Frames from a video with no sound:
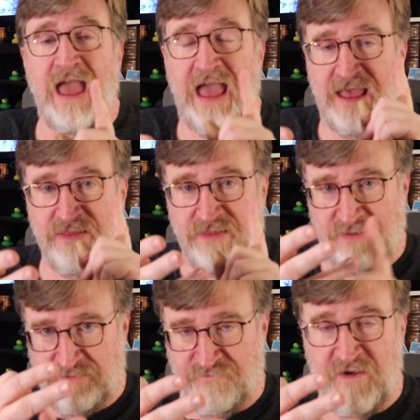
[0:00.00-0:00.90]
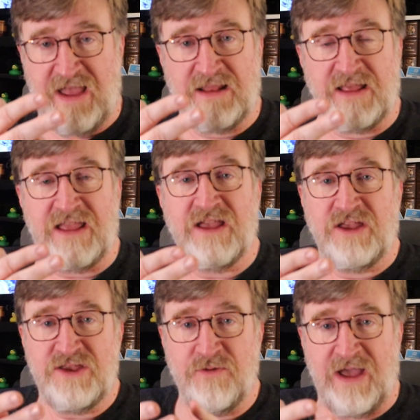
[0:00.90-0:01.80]
And finally,
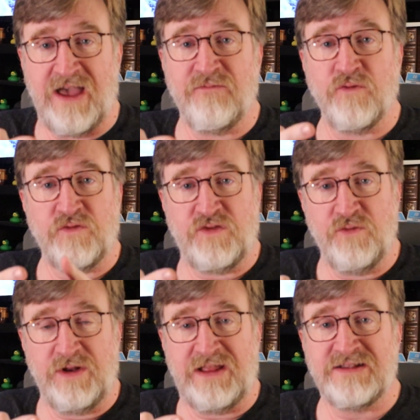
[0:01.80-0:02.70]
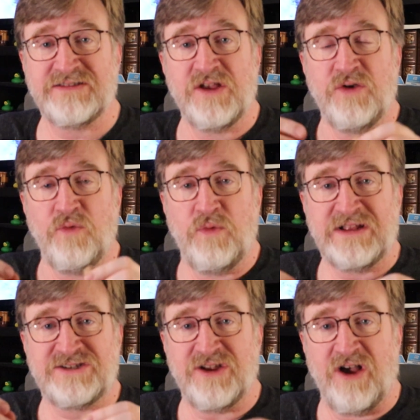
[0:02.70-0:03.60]
you have gratuities,
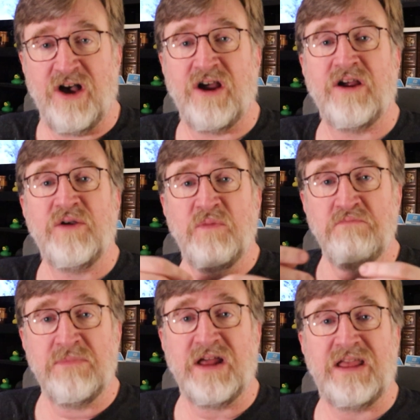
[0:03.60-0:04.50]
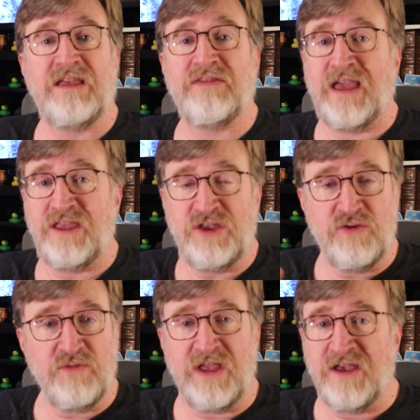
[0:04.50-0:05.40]
which are money that
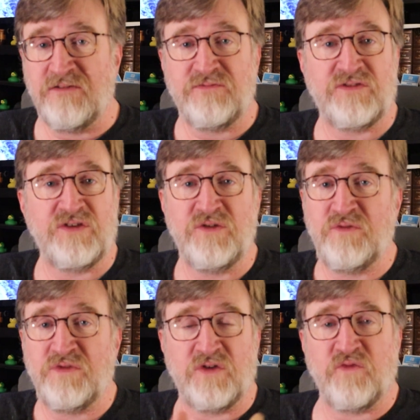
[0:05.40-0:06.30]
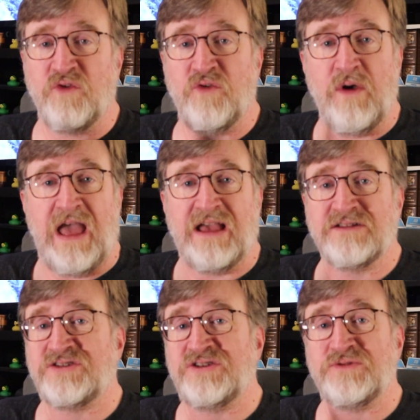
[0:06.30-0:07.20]
you give to the crew
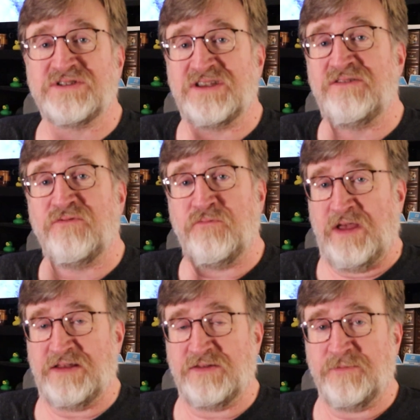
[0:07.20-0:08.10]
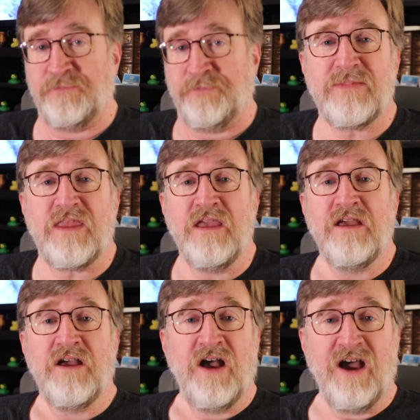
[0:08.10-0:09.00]
as you see fit.
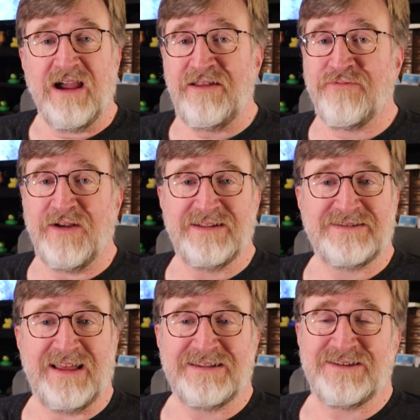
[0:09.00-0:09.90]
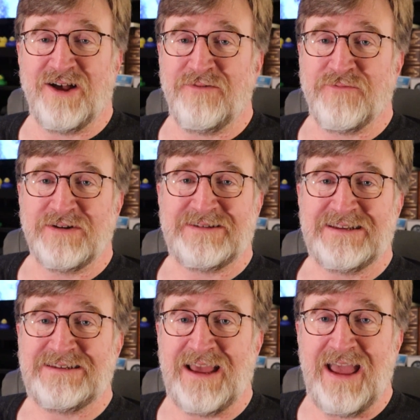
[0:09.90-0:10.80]
All right, friends, that's all for
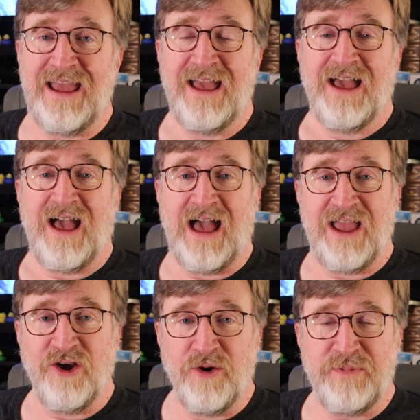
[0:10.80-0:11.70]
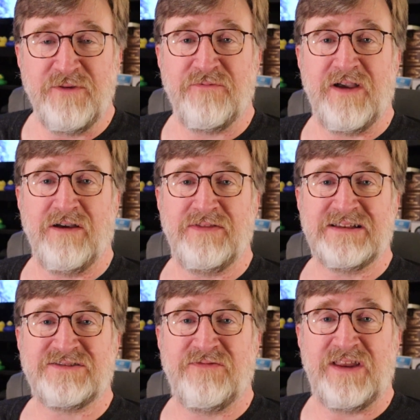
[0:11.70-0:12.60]
today. I hope you found
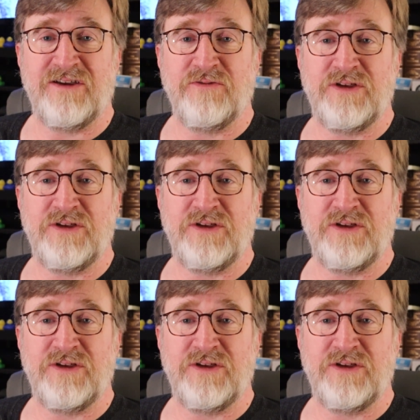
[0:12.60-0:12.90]
this video